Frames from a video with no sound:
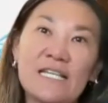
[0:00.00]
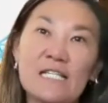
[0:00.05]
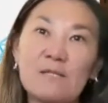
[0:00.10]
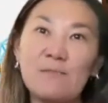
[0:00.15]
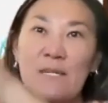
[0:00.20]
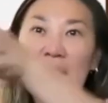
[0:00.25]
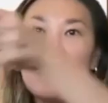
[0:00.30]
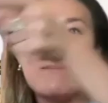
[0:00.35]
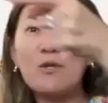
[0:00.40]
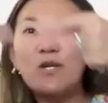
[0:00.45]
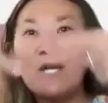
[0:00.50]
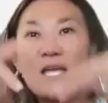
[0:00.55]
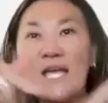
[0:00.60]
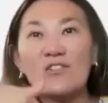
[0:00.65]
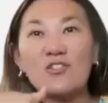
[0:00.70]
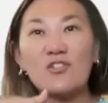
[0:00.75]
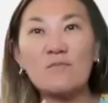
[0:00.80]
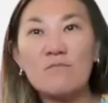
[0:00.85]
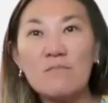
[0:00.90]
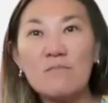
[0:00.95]
He's been able to
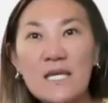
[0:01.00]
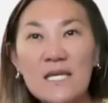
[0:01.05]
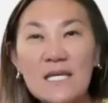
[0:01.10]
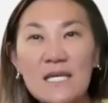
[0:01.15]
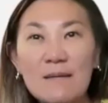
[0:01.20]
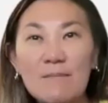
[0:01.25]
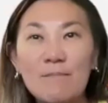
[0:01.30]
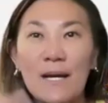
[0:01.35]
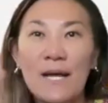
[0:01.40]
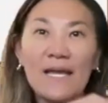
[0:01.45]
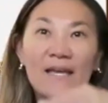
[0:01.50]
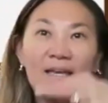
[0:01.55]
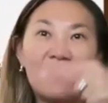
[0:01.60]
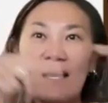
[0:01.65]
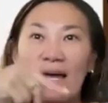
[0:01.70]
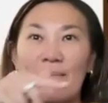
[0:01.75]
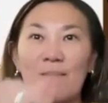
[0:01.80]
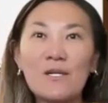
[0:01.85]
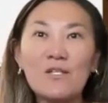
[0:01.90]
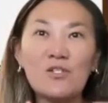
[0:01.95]
get to me by
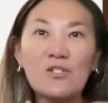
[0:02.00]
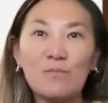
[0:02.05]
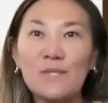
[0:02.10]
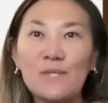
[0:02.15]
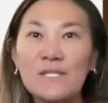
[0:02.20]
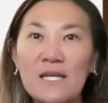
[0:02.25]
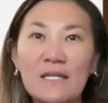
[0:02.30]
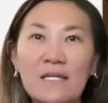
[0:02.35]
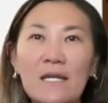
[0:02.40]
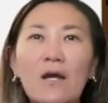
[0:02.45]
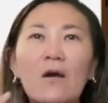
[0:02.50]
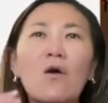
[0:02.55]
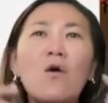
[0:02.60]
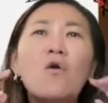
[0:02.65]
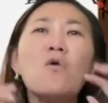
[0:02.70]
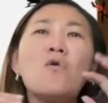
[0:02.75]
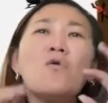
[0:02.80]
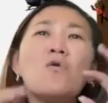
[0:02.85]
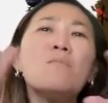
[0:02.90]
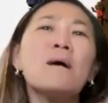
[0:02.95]
coming to pretend like,
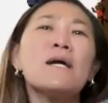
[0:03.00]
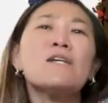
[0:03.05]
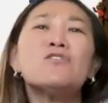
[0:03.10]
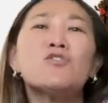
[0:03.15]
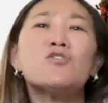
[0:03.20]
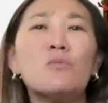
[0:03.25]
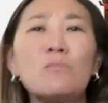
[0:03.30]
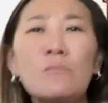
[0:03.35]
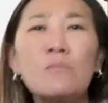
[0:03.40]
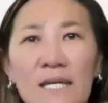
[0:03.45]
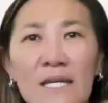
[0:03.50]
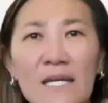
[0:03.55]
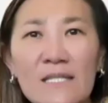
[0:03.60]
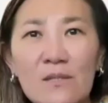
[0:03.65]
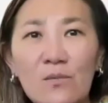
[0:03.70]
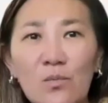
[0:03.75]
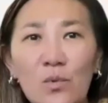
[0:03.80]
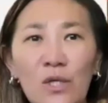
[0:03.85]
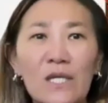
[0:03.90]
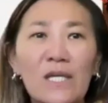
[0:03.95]
oh, my Zoom link
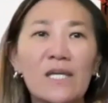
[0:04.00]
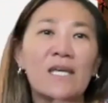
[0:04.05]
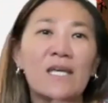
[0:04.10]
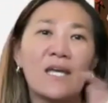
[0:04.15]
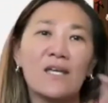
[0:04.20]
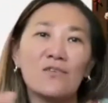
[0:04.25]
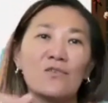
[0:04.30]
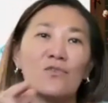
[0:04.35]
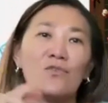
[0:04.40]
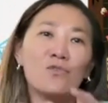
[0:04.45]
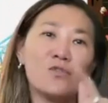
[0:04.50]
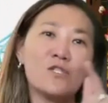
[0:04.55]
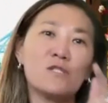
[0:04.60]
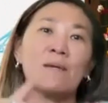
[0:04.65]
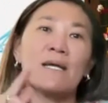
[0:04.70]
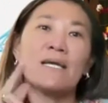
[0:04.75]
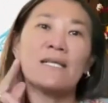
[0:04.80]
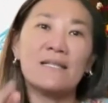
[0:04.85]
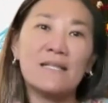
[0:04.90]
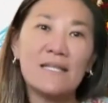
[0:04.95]
isn't working. Can you use
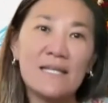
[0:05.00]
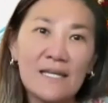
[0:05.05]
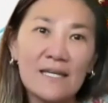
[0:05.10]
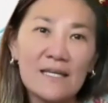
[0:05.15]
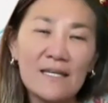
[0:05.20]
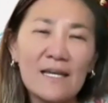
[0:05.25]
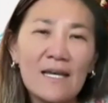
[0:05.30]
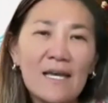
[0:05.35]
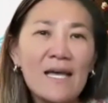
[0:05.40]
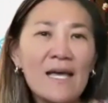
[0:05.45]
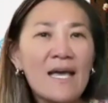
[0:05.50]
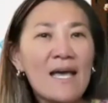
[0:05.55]
my link?